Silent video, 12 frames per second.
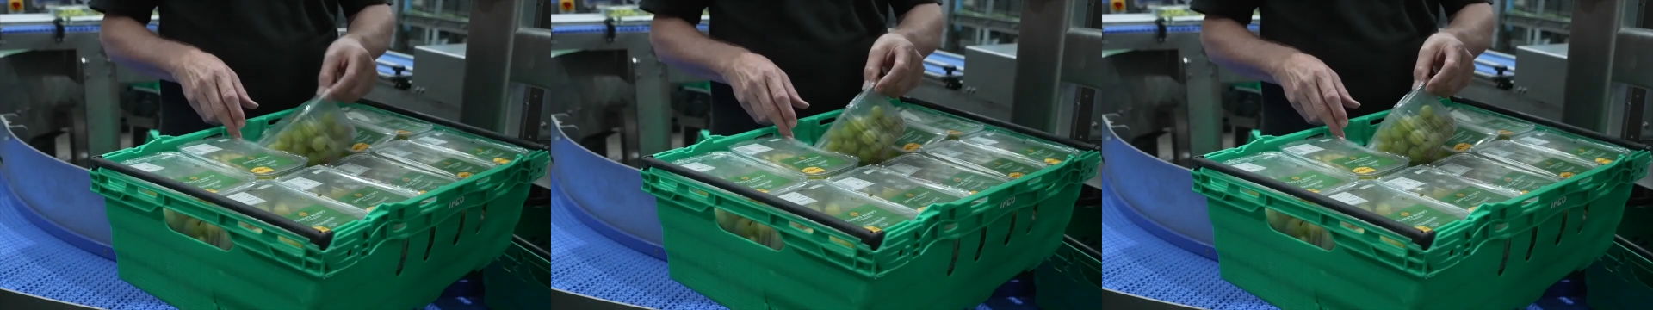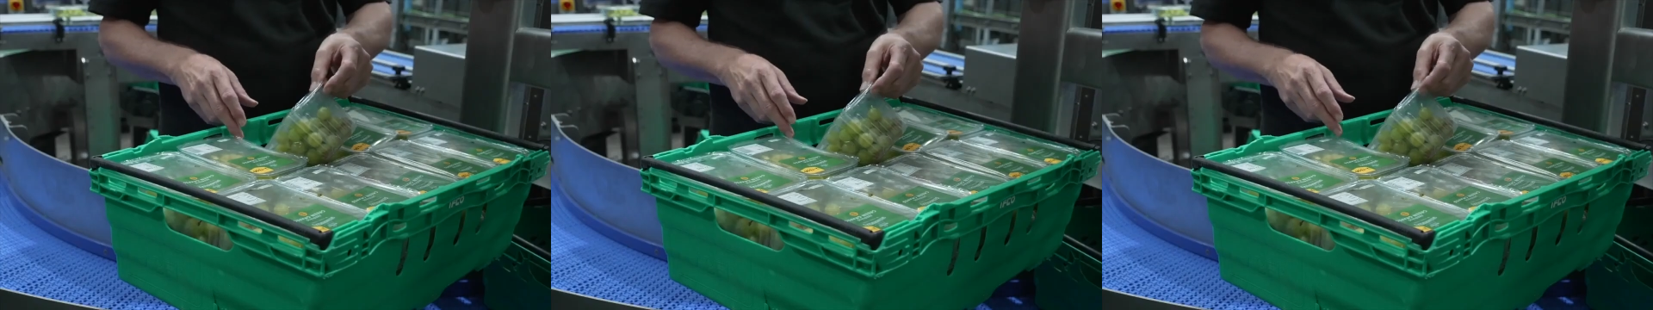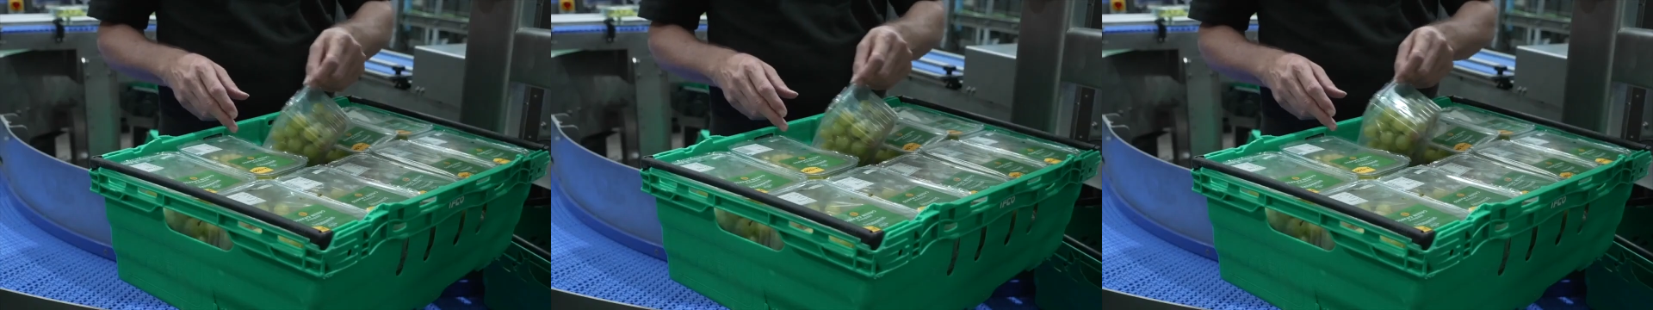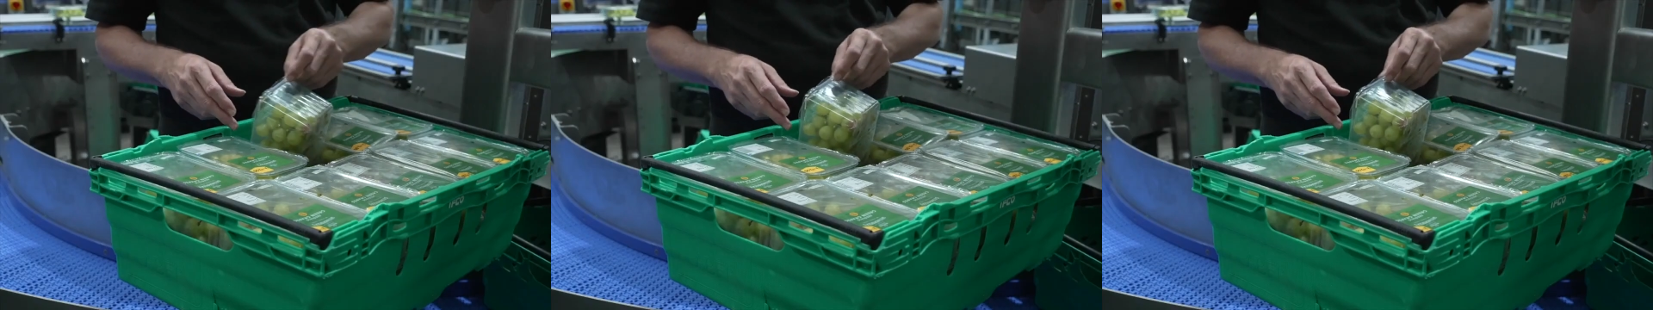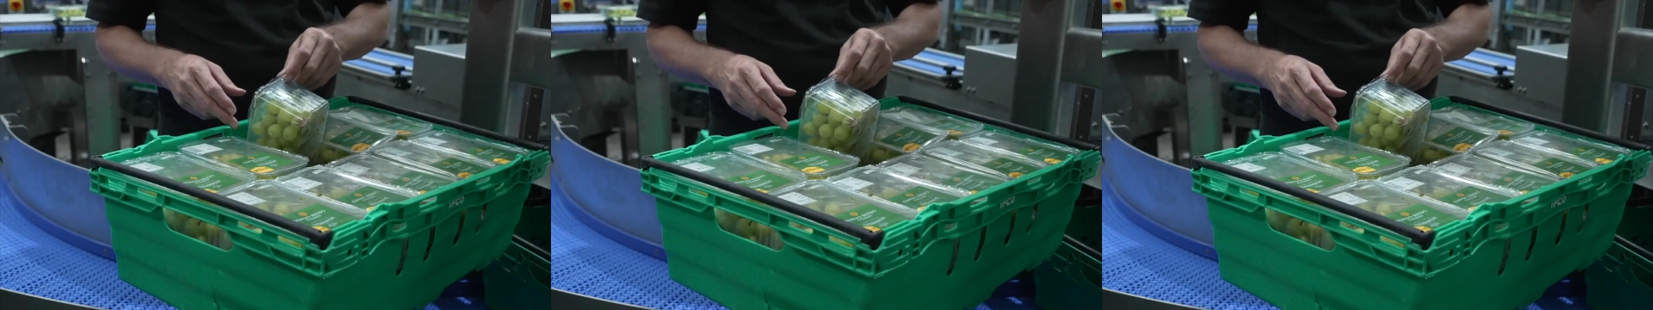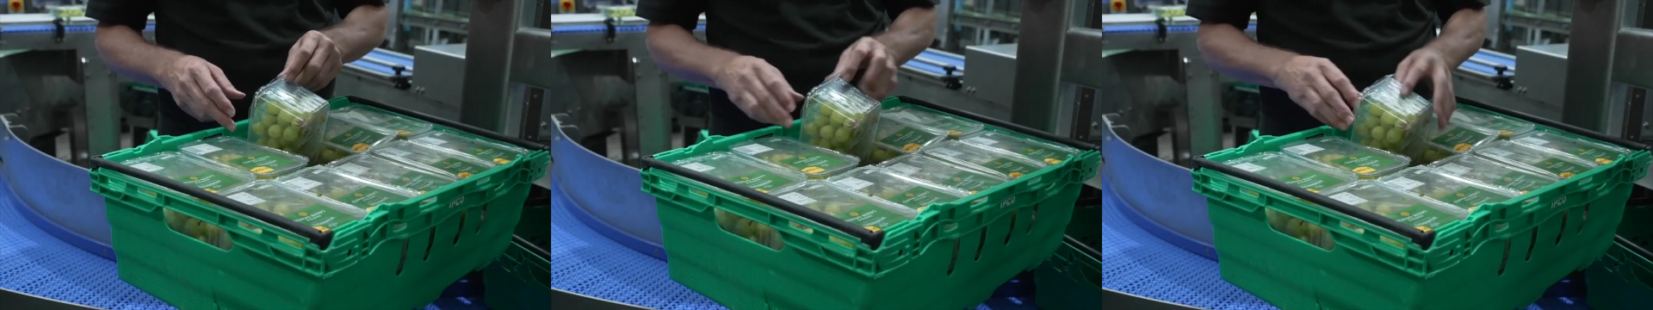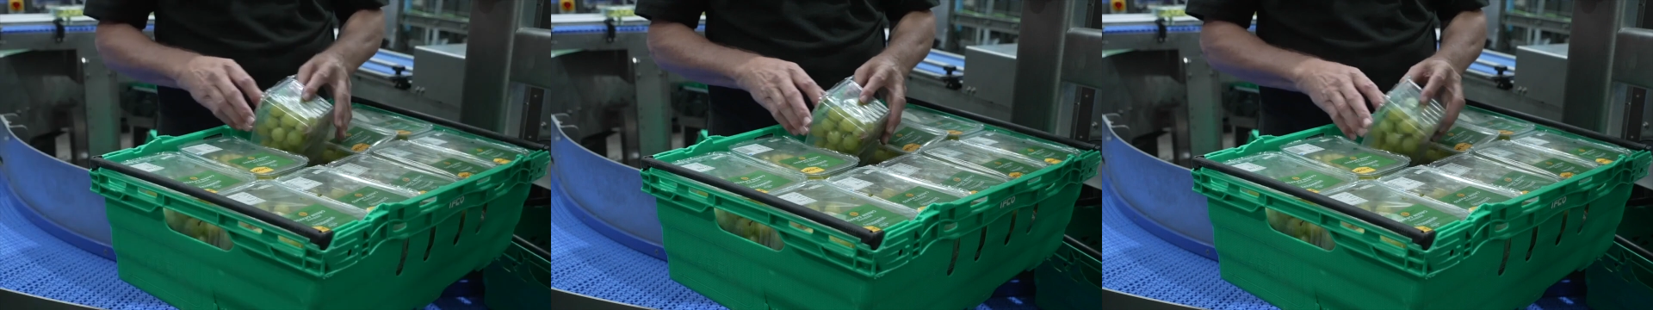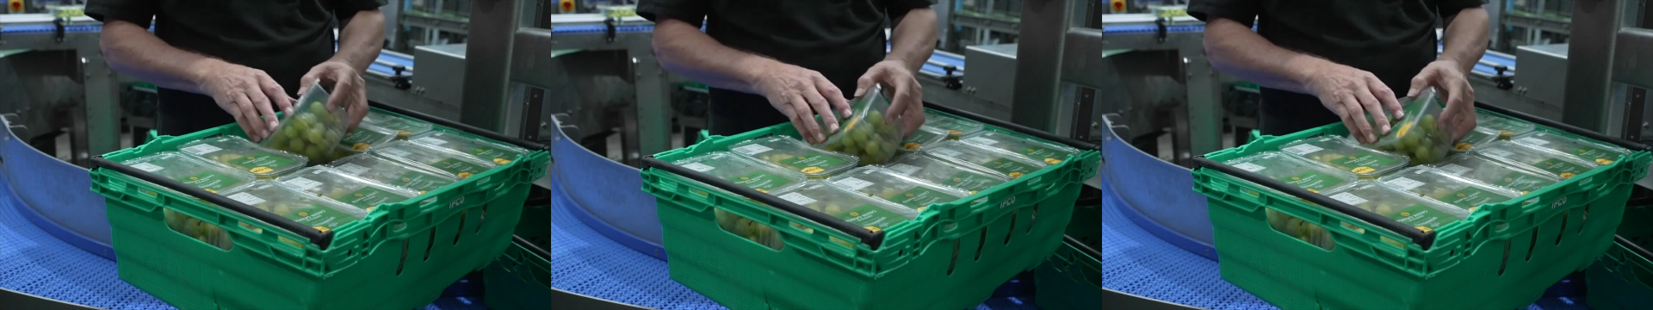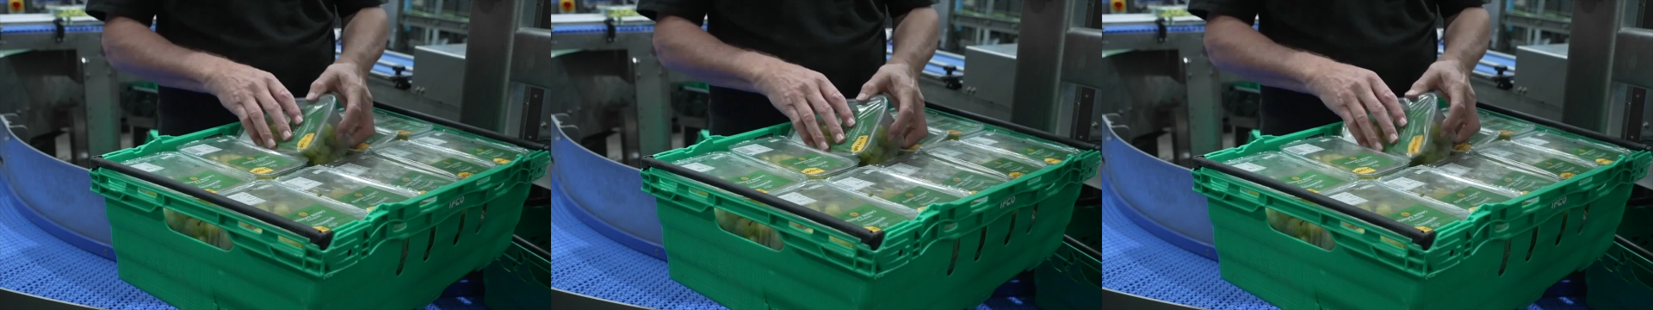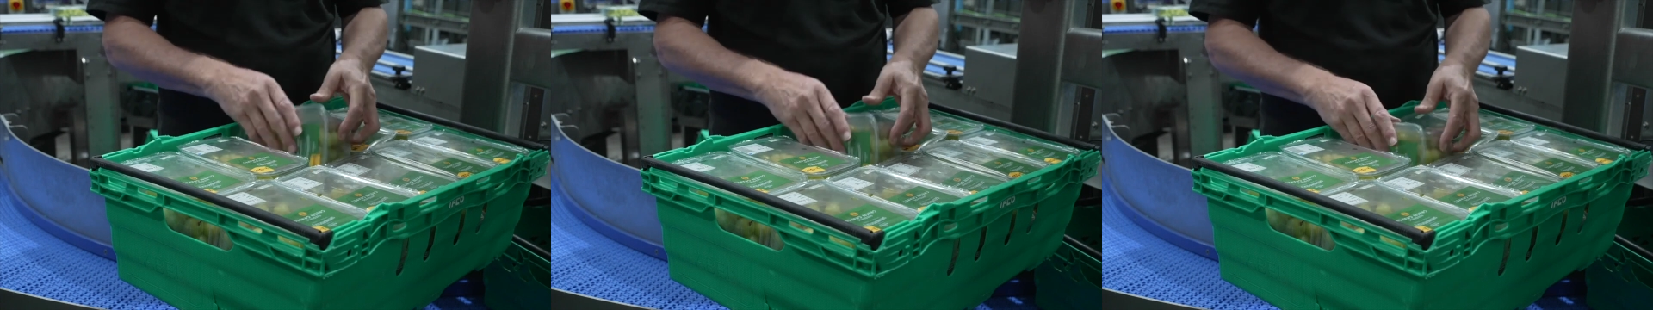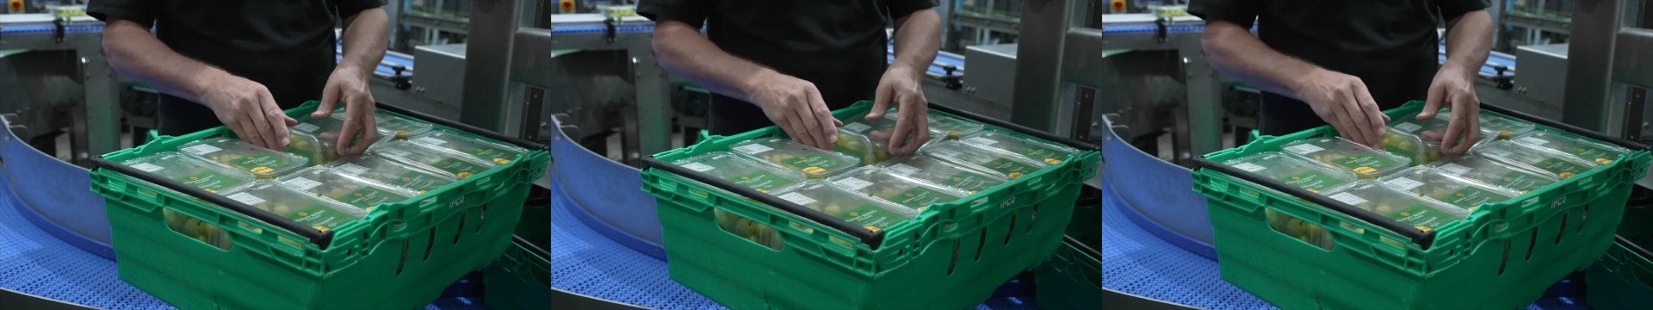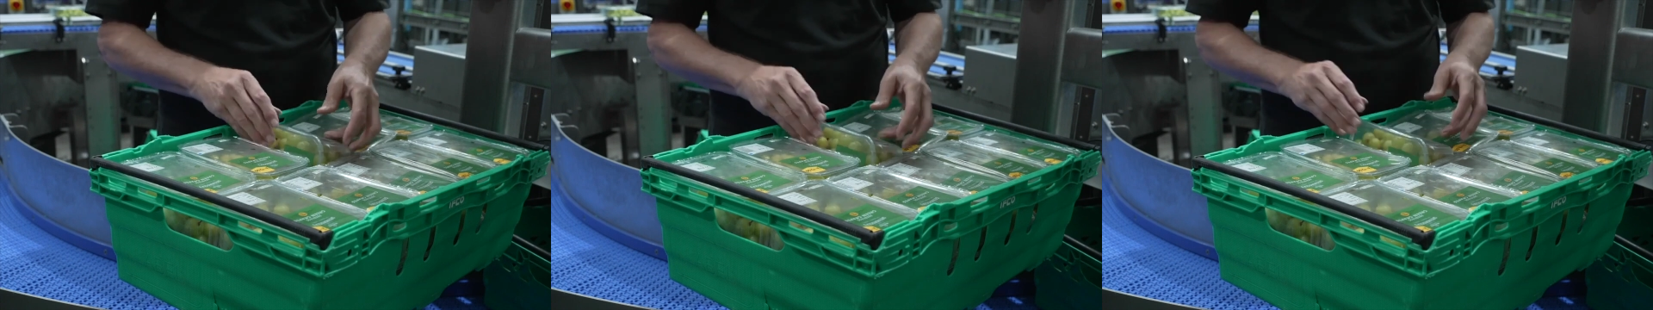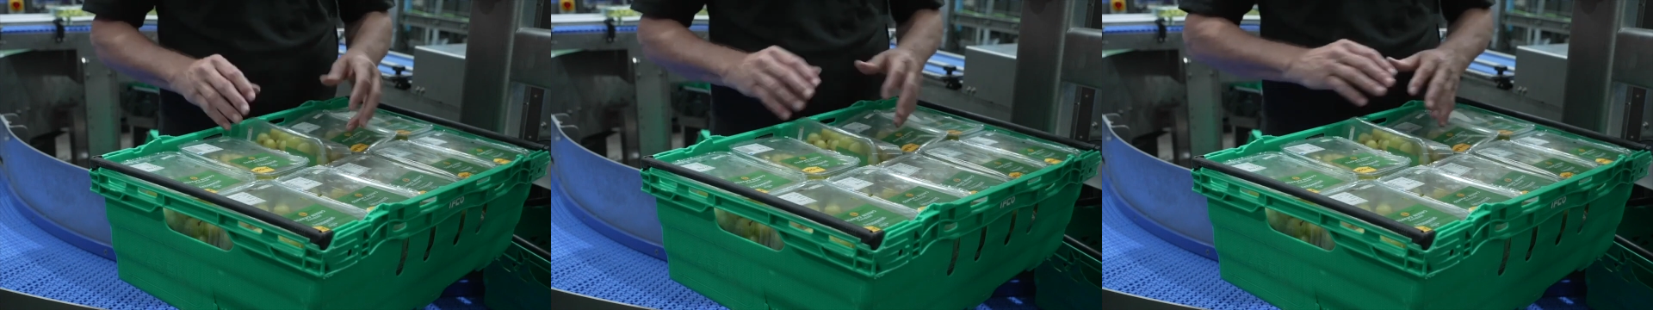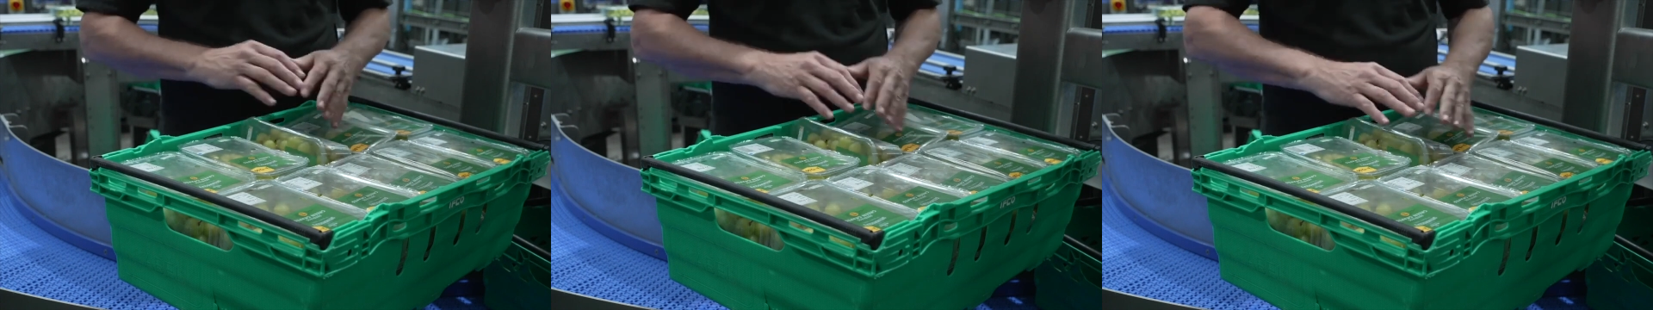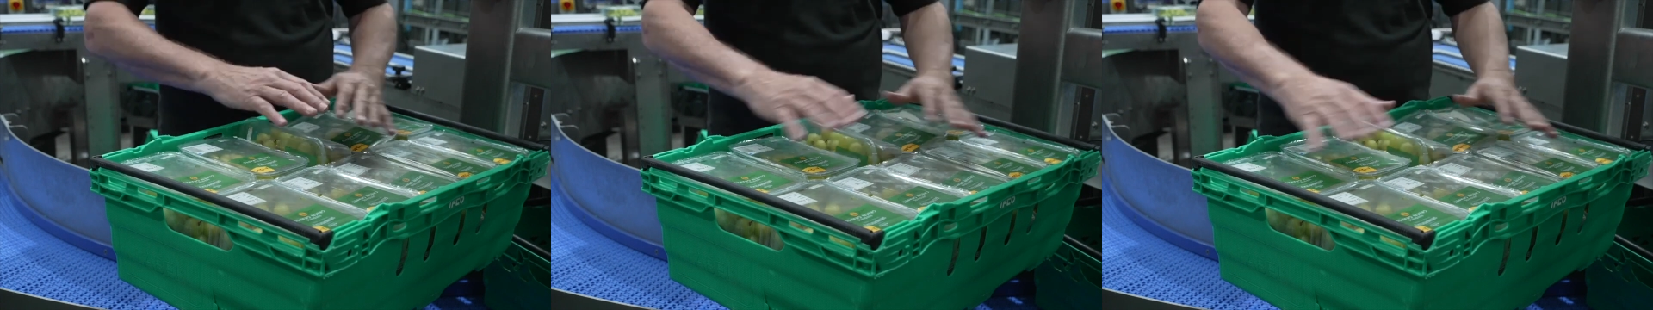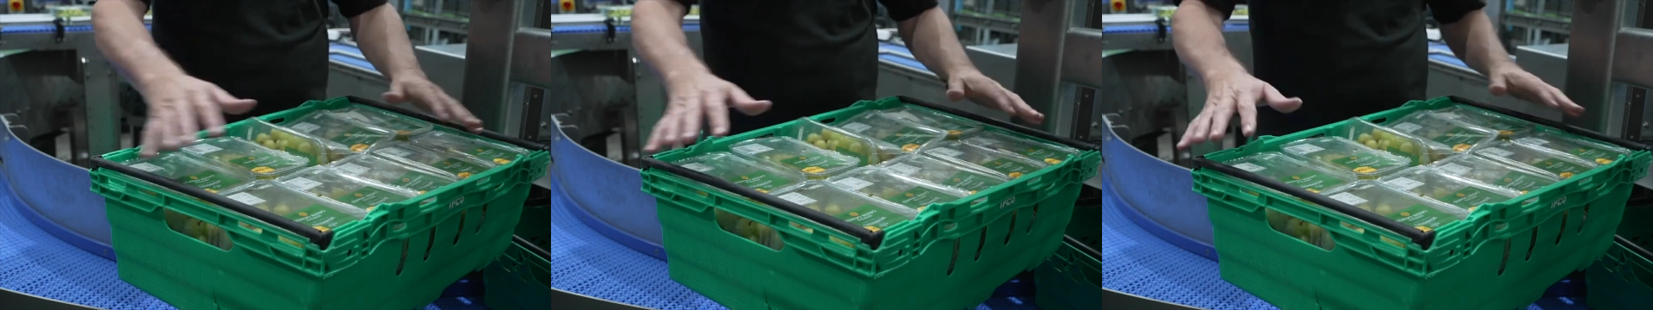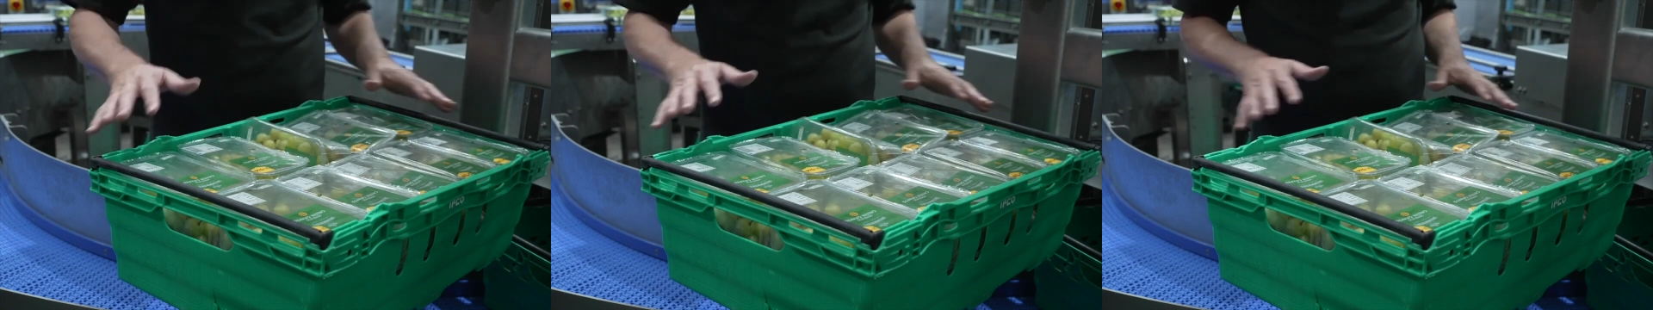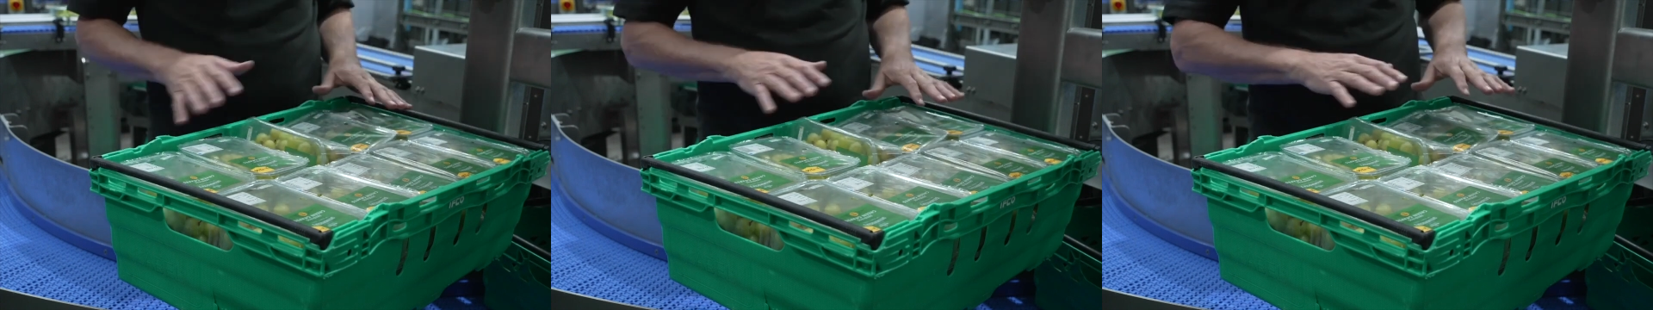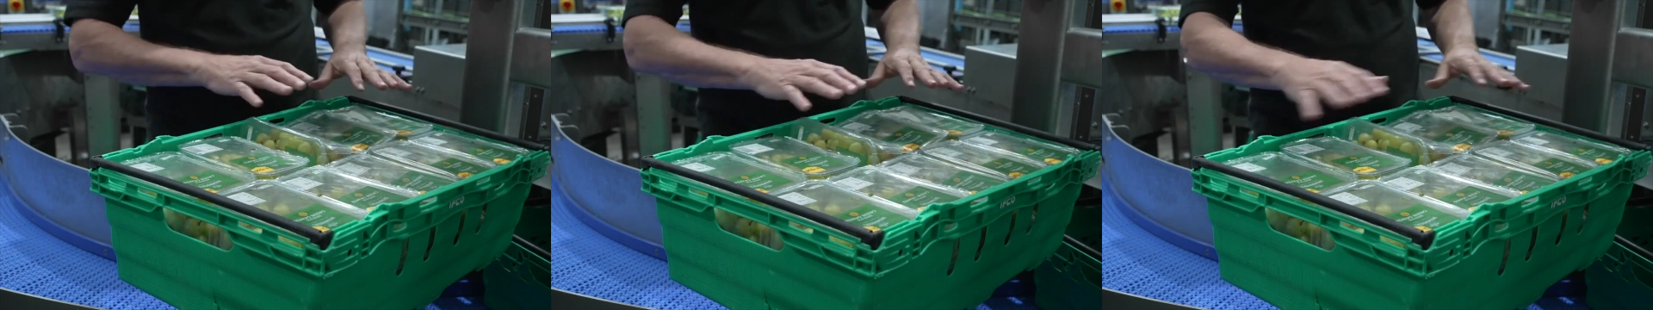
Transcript: [unreadable: no face in view]